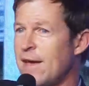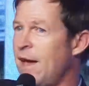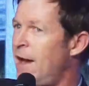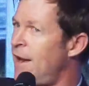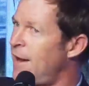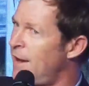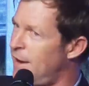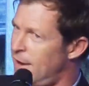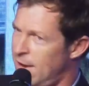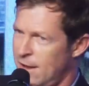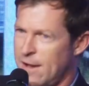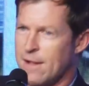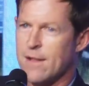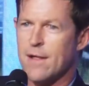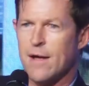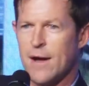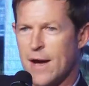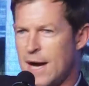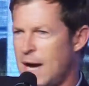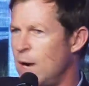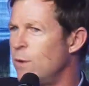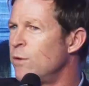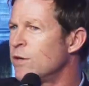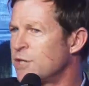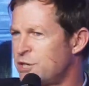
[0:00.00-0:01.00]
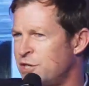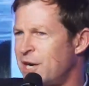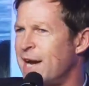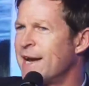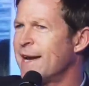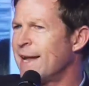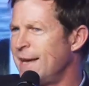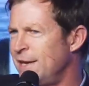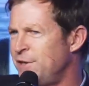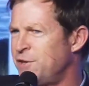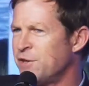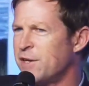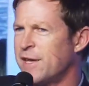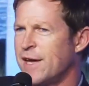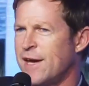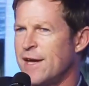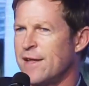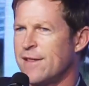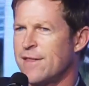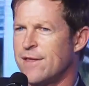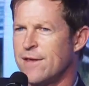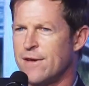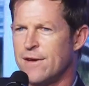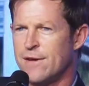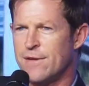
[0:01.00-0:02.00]
and I will try and
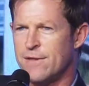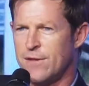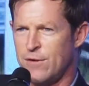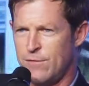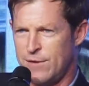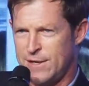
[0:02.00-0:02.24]
educate the